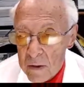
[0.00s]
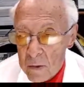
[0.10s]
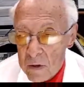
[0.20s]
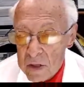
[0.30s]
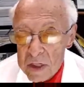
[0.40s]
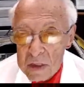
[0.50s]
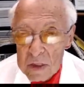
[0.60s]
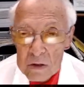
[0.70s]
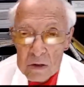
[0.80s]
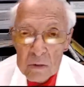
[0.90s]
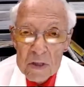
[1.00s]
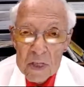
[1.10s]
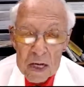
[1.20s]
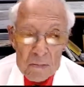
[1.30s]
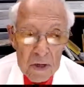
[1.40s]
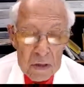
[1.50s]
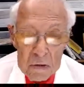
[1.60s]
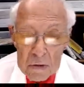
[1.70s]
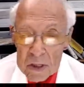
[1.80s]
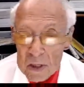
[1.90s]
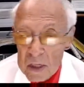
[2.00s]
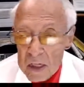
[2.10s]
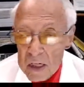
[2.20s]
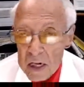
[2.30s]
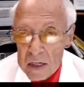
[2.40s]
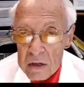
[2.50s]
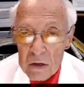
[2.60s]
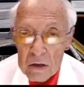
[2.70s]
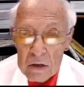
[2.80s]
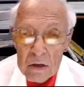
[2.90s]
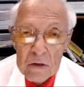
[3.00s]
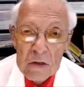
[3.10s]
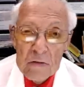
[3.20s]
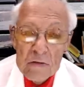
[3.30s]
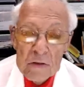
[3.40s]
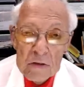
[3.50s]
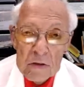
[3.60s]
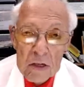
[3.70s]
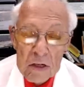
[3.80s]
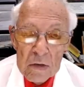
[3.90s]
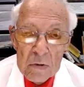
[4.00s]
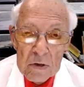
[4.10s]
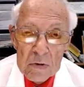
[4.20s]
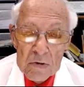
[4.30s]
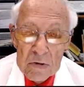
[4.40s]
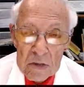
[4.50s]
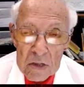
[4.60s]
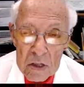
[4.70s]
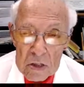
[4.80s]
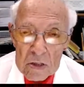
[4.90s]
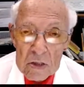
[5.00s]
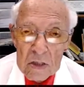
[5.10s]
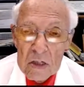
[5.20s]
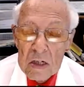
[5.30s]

One can determine that by doing an RR interval study, which we've discussed